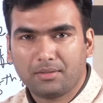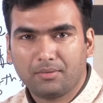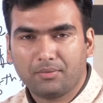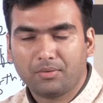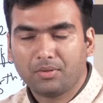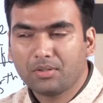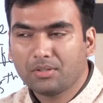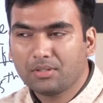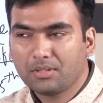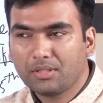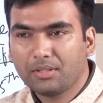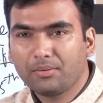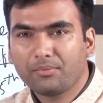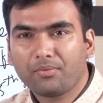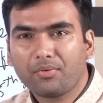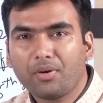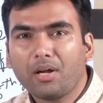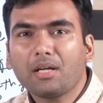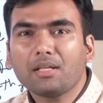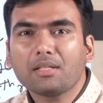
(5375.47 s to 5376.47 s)
because in
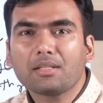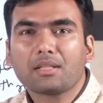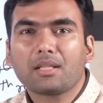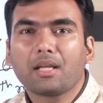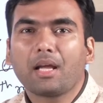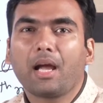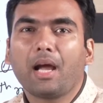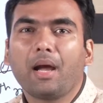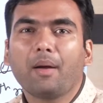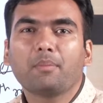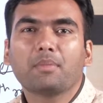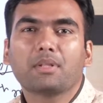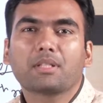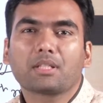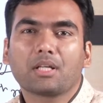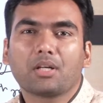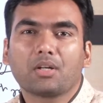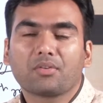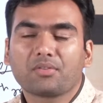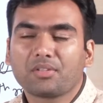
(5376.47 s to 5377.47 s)
France they have this
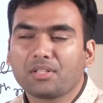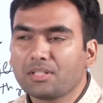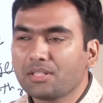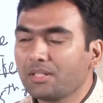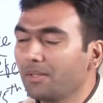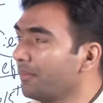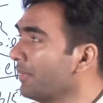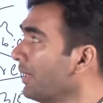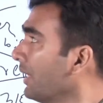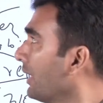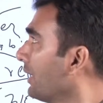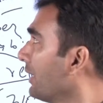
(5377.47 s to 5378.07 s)
kind of system.